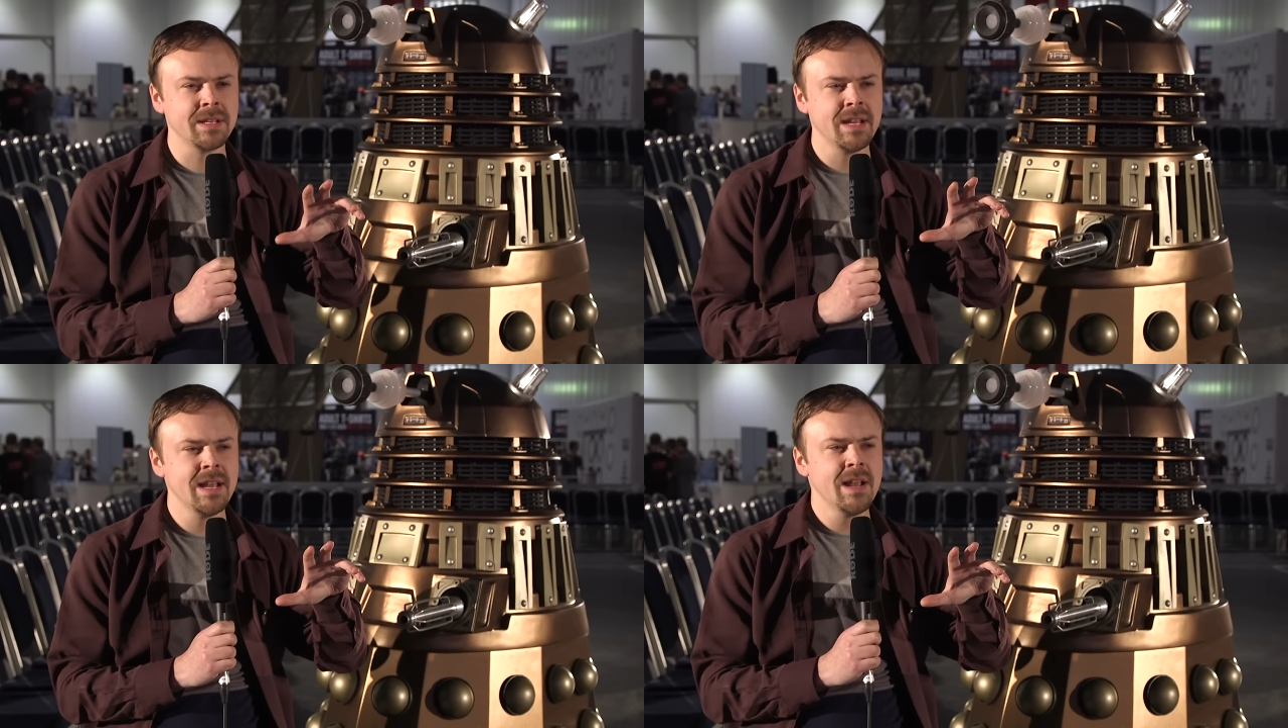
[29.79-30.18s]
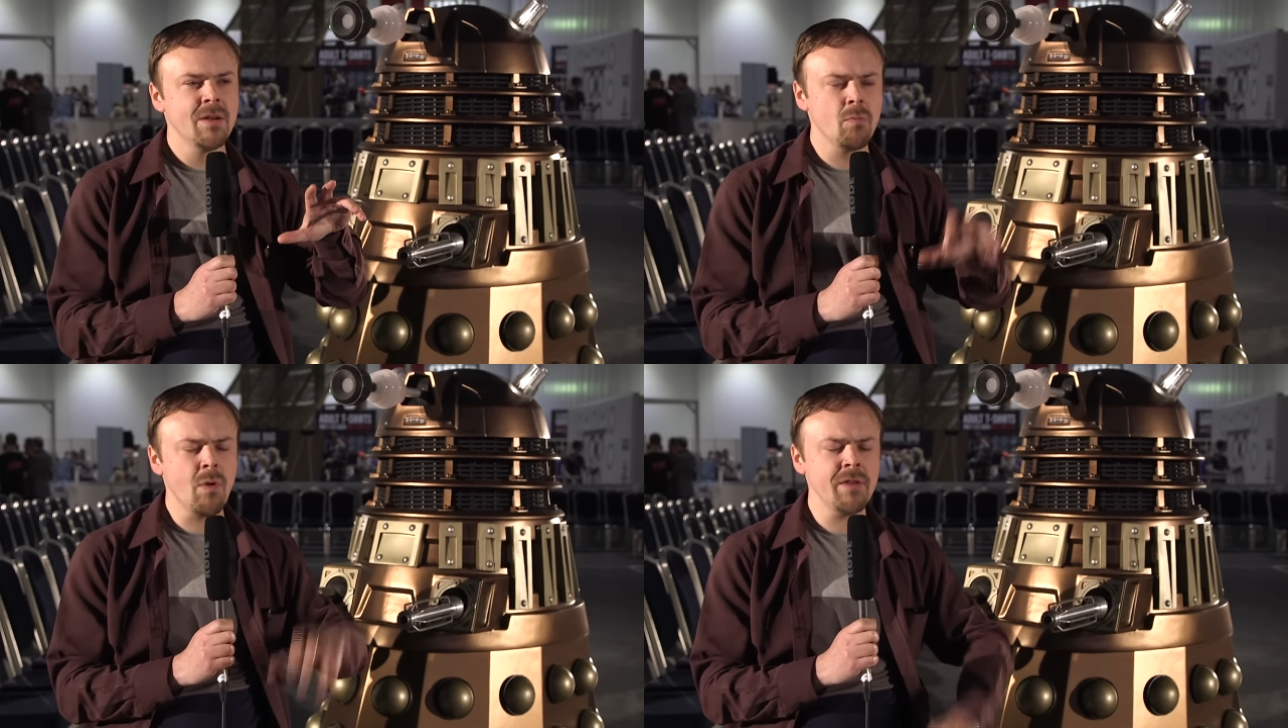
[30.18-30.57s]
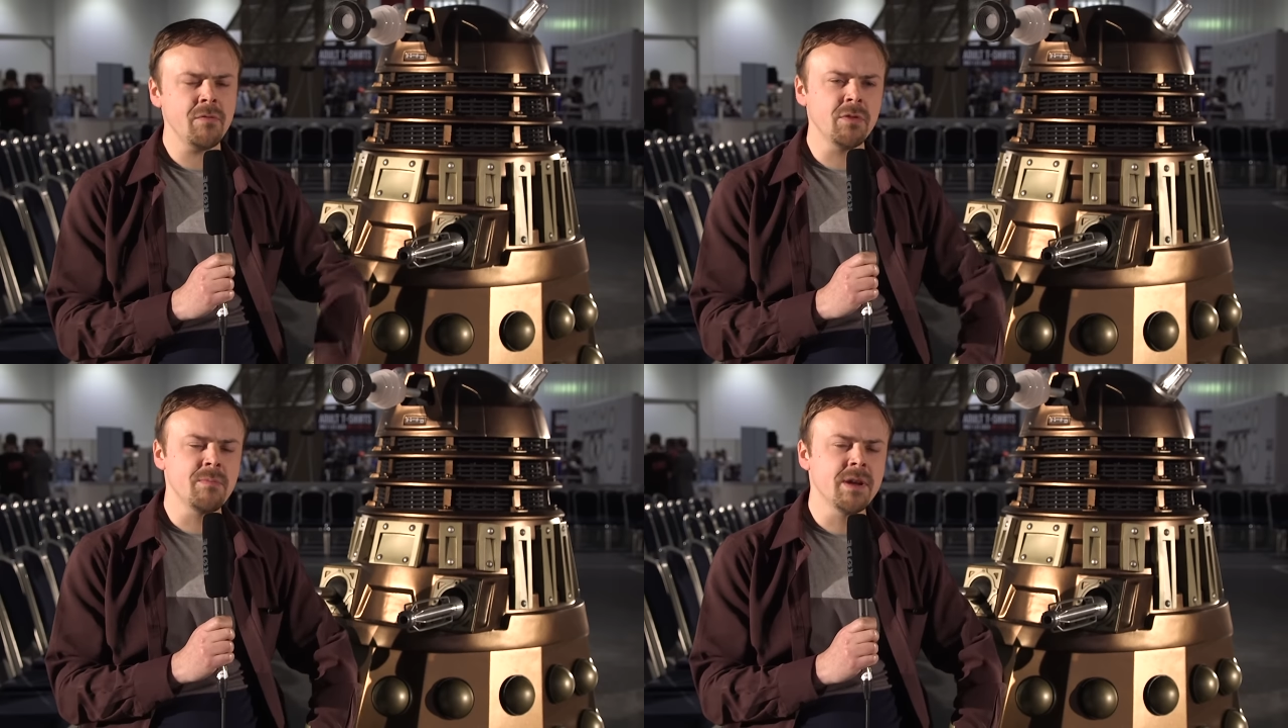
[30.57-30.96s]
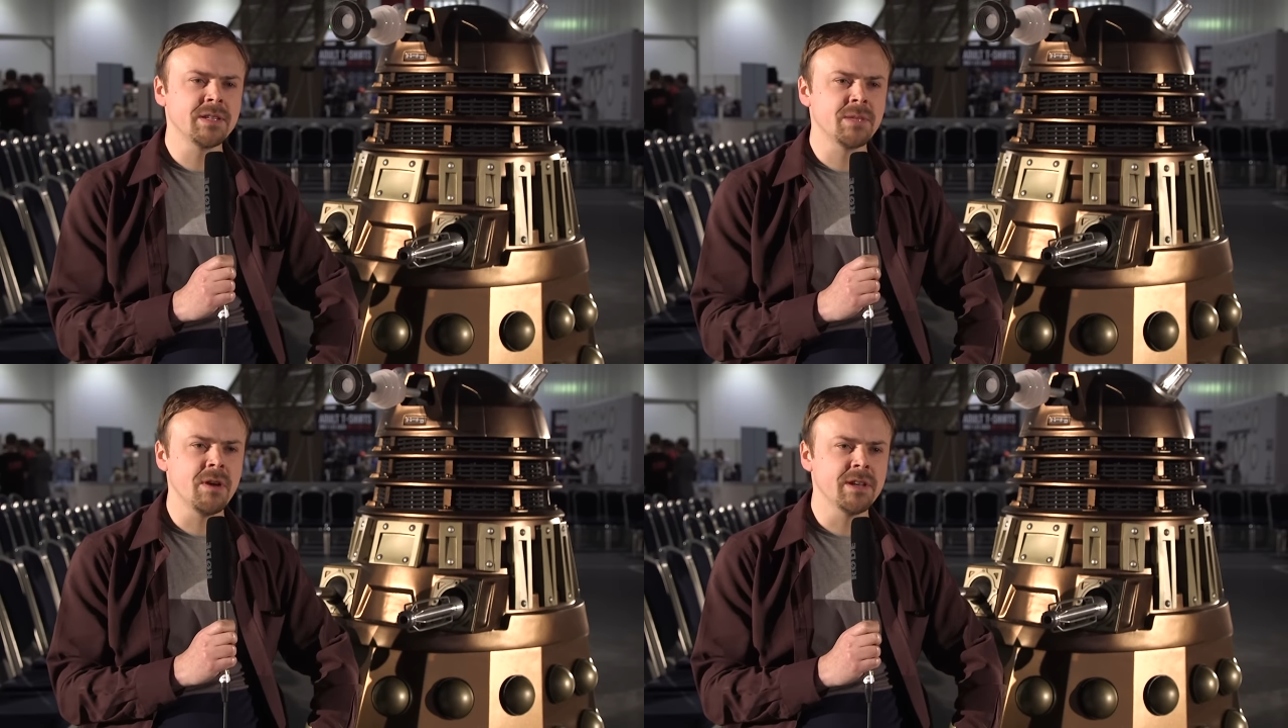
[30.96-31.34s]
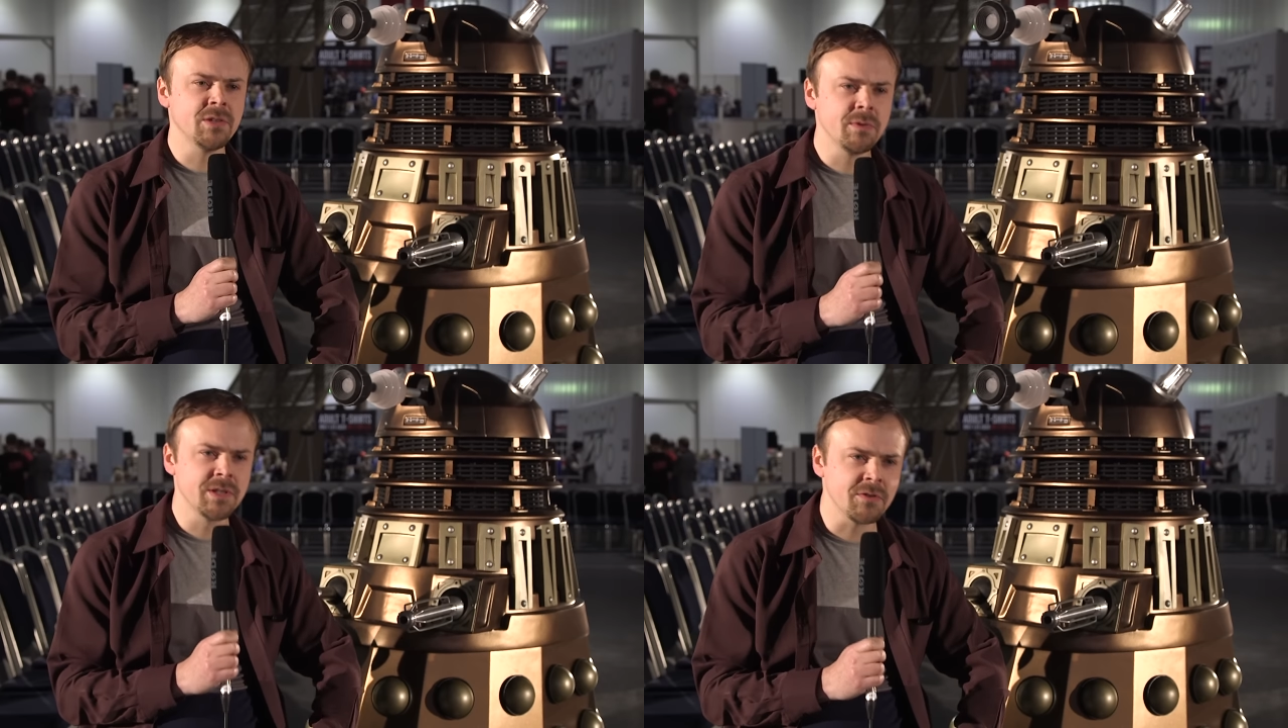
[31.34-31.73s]
And why have all the
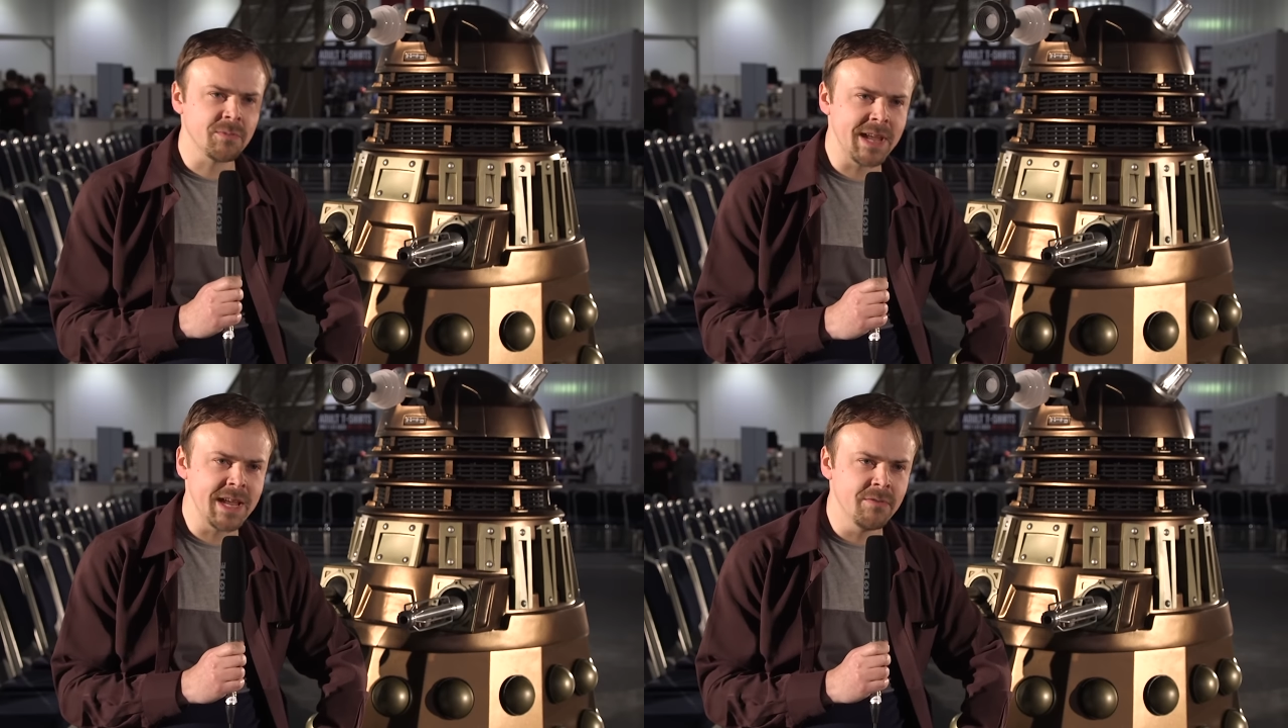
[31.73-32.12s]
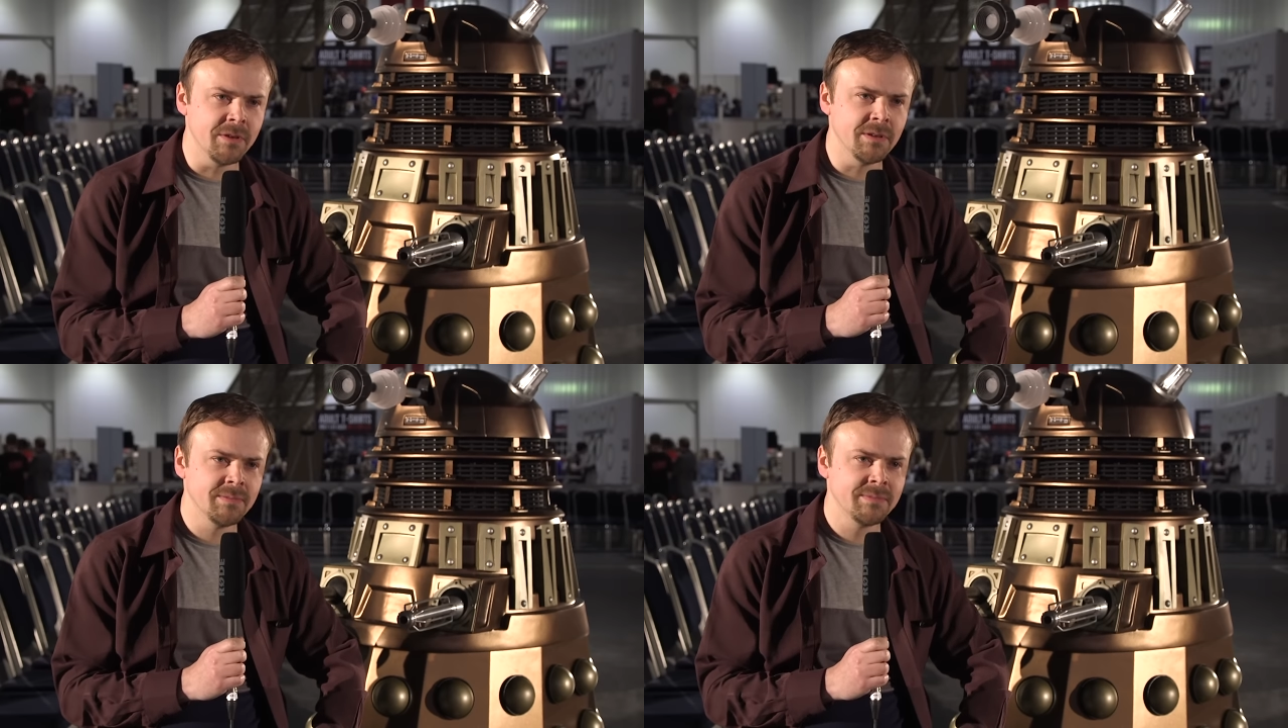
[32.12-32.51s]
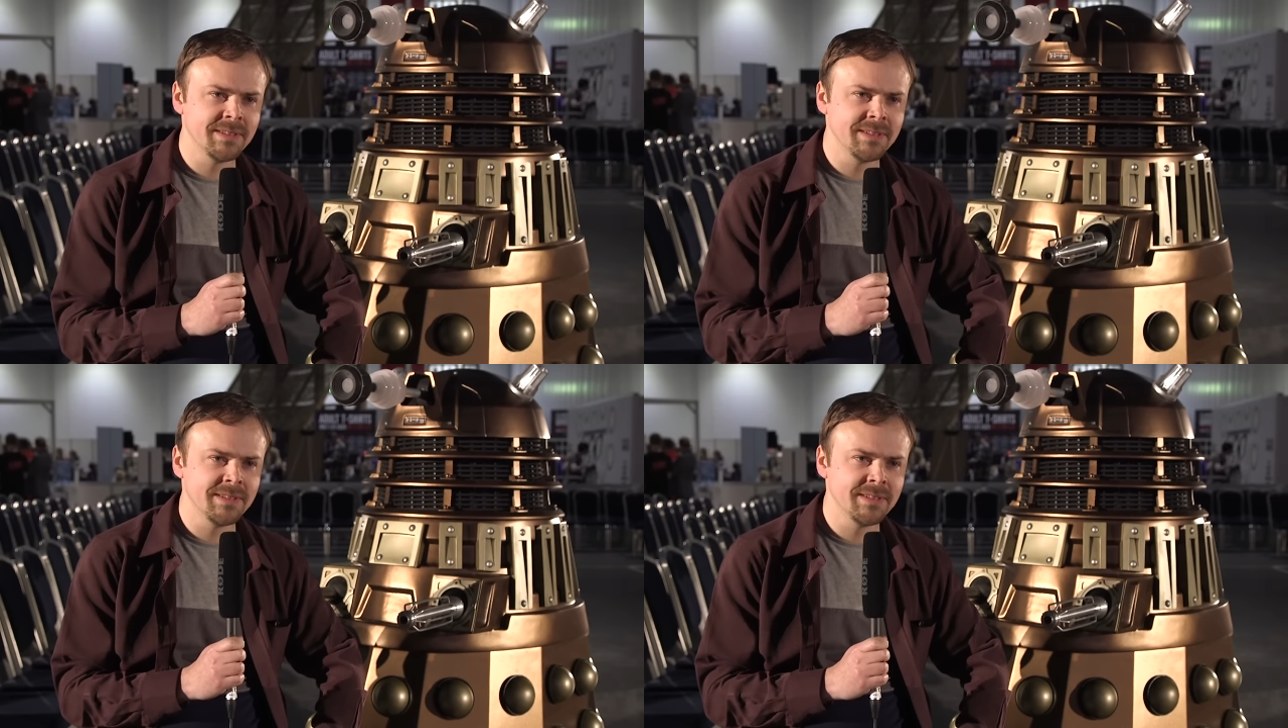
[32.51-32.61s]
masterminds always got to be evil?